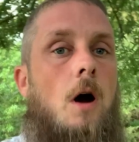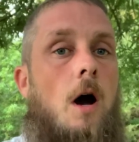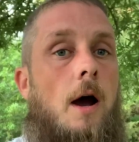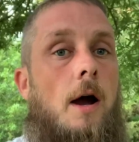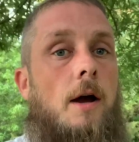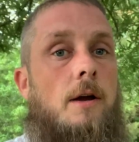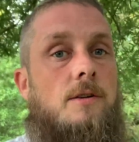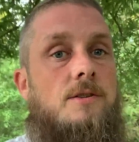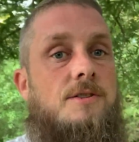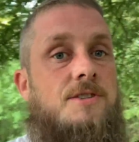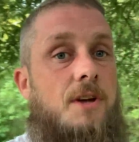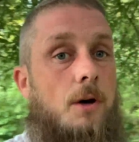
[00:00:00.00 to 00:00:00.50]

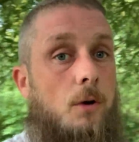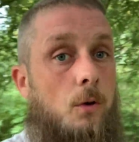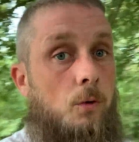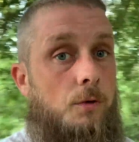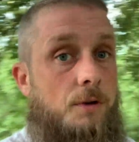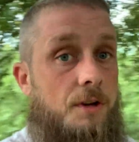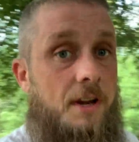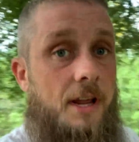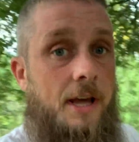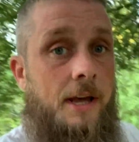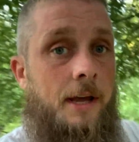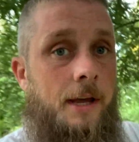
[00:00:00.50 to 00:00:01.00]
All right, so
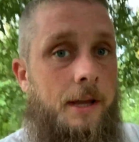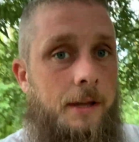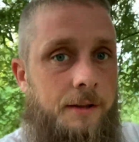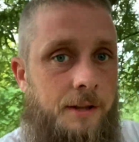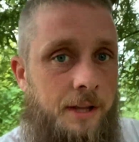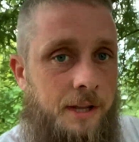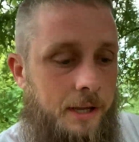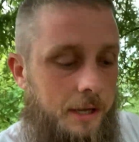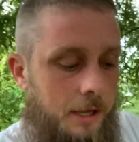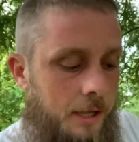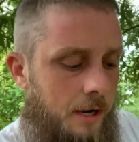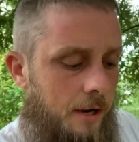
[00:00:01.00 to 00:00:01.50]
today
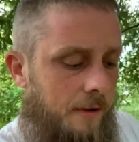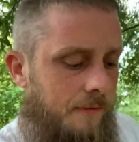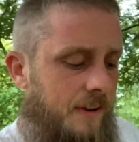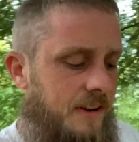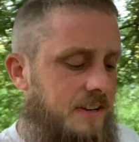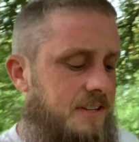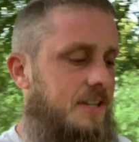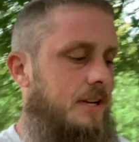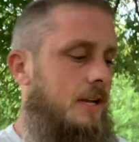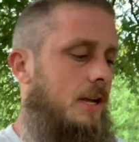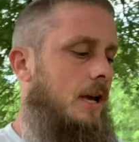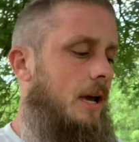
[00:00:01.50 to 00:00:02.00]
the
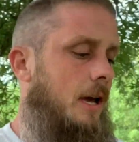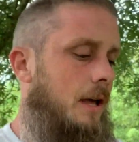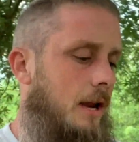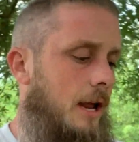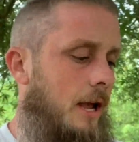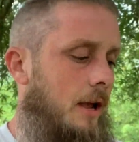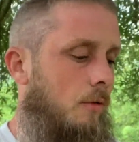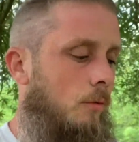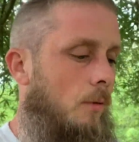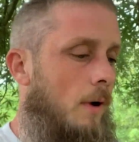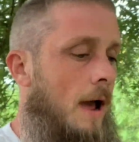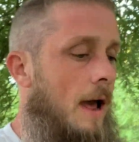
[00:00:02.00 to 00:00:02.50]
NFAC had
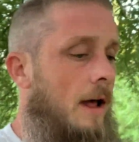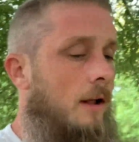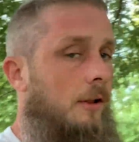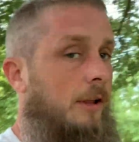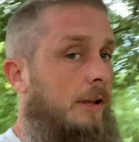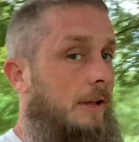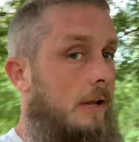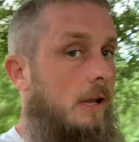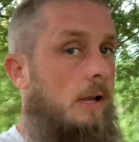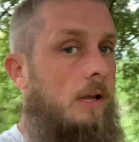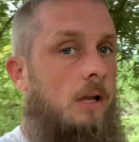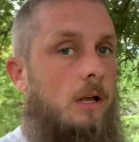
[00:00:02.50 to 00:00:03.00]
a
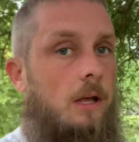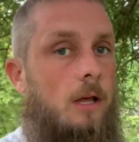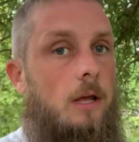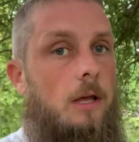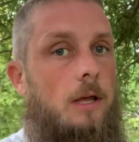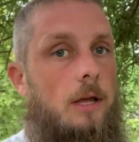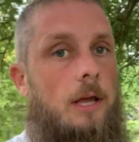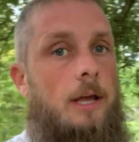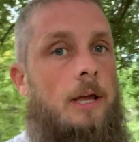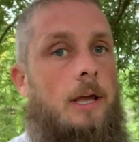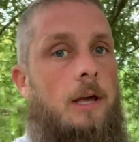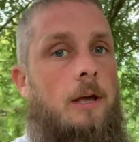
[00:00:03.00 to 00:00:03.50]
rally
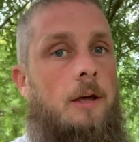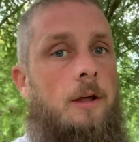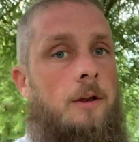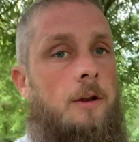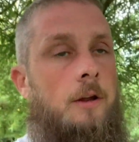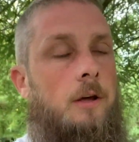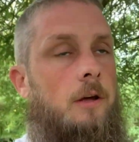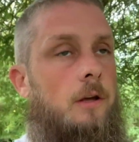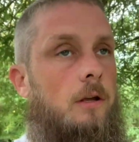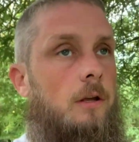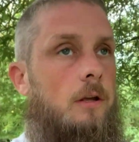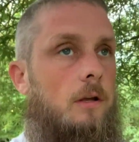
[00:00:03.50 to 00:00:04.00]

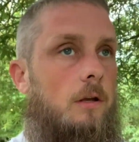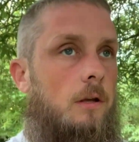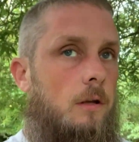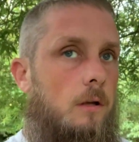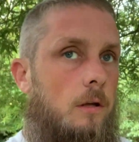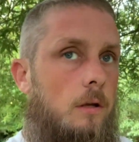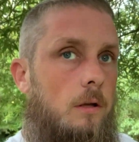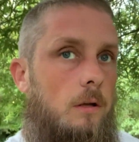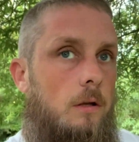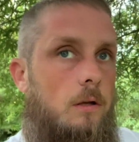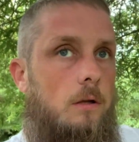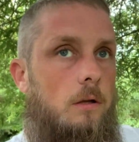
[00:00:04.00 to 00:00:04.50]
in
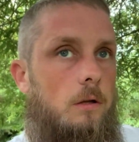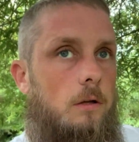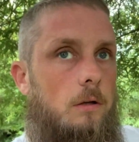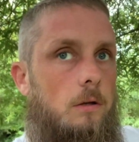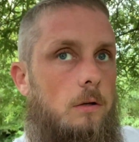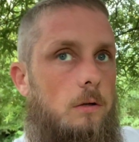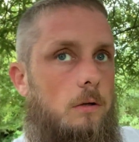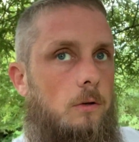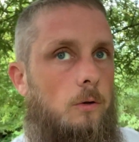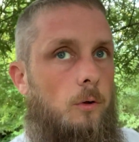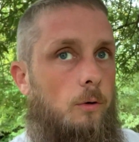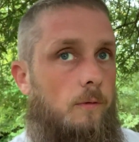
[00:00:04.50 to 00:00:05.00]

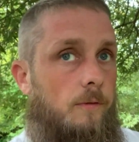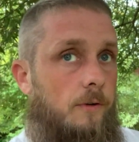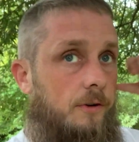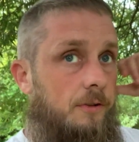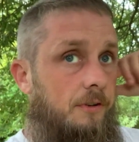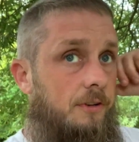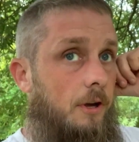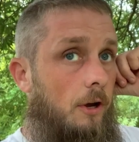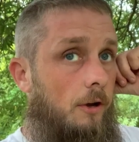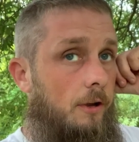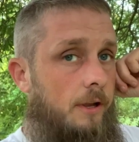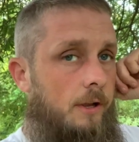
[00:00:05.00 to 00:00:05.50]
Louisville,
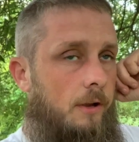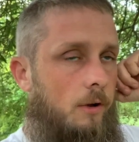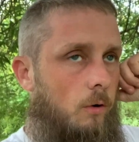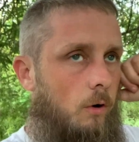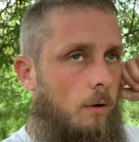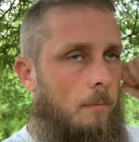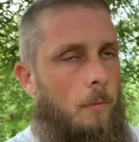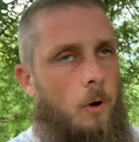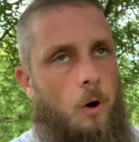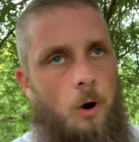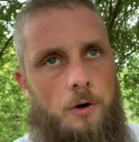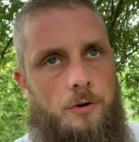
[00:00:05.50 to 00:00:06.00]
Kentucky,
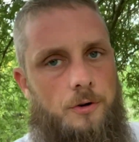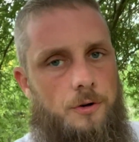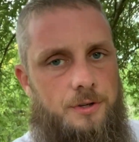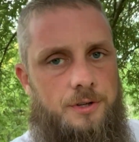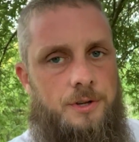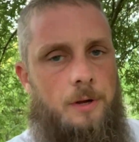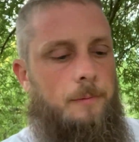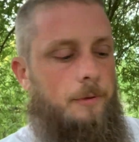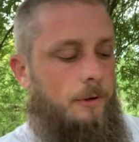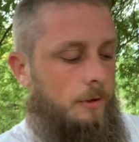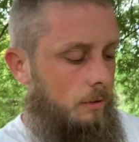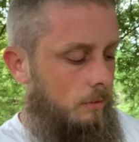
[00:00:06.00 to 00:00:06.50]
or March or
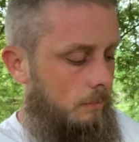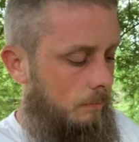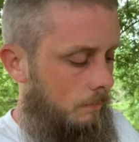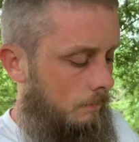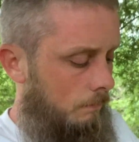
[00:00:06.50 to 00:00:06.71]
something.